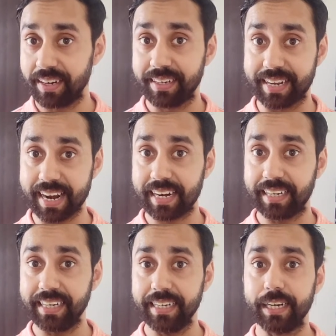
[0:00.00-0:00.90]

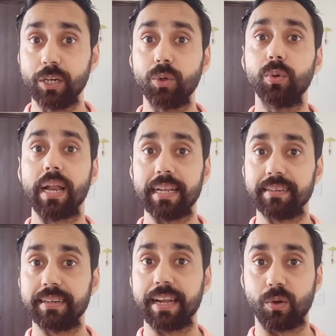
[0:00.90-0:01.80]
directly into Ledger
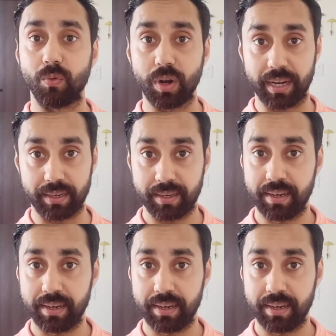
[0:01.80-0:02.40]
Nano wallet.